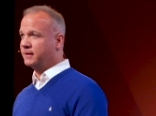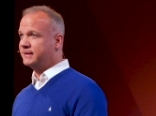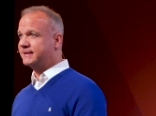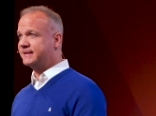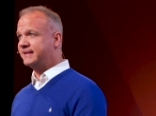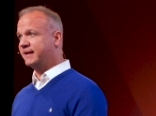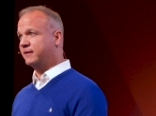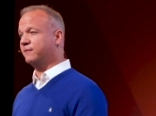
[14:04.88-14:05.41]

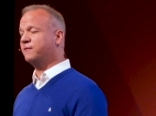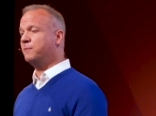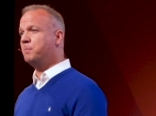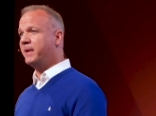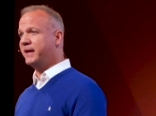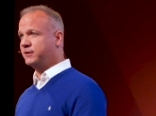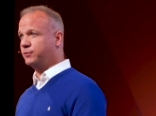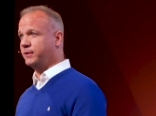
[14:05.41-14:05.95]
set of
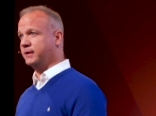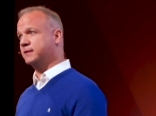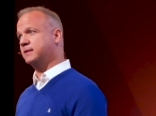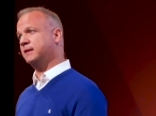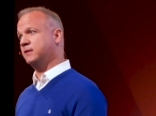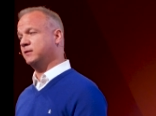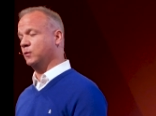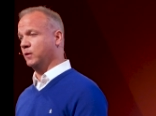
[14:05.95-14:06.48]
metrics
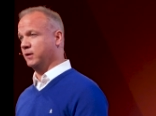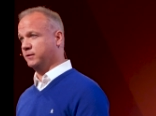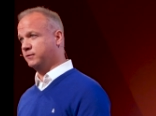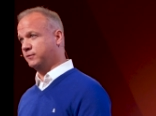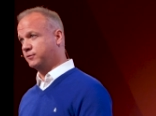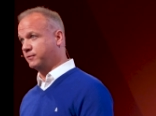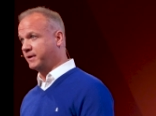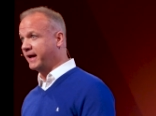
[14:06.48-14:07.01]
that you want
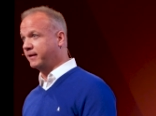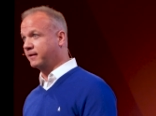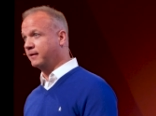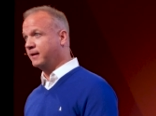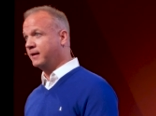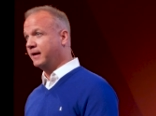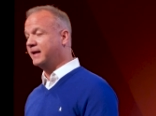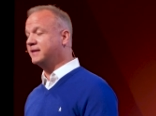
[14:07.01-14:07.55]
to track
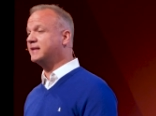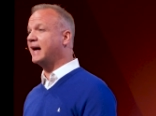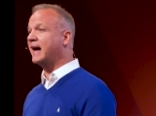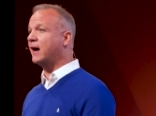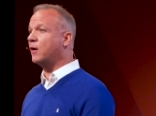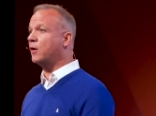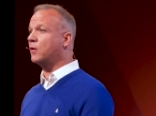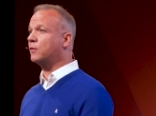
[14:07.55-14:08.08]
and
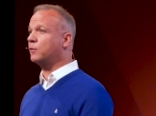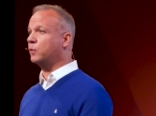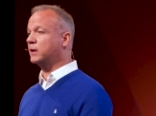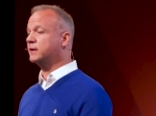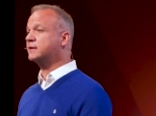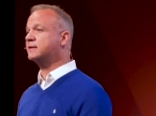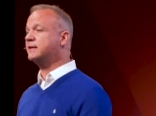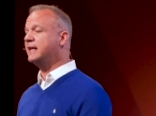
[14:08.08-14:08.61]
how,
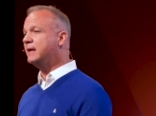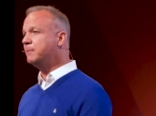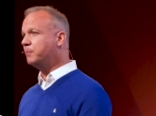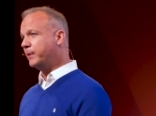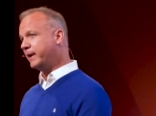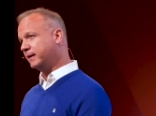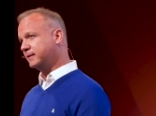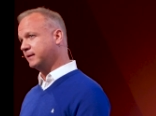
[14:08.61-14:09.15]
what is the
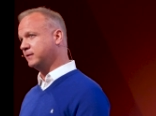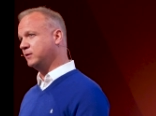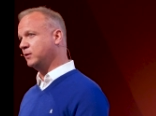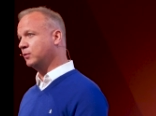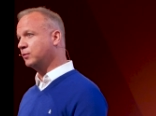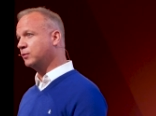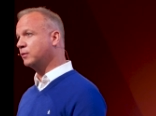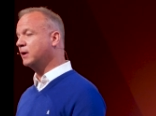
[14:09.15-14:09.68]
impact that
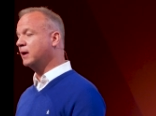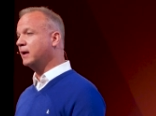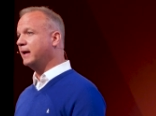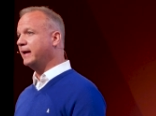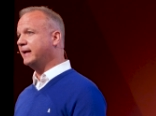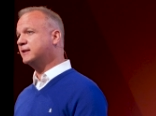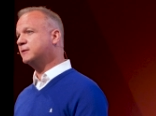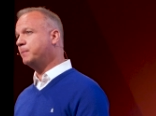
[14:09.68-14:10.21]
you
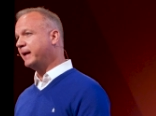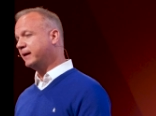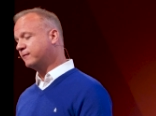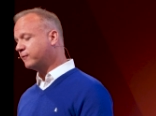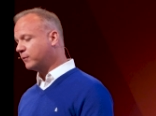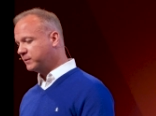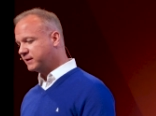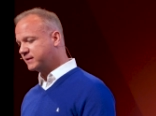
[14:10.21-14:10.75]
expect
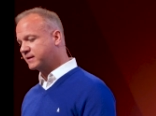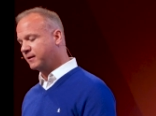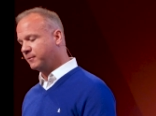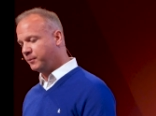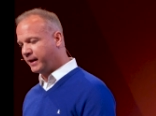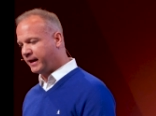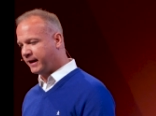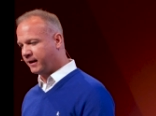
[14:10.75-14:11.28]
from this
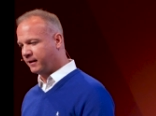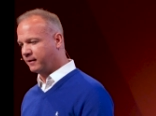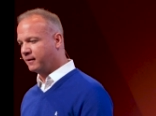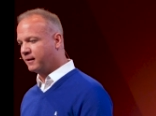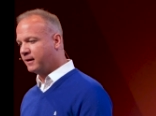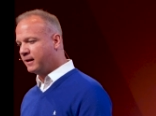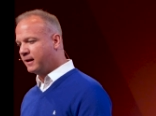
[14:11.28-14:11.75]
campaign?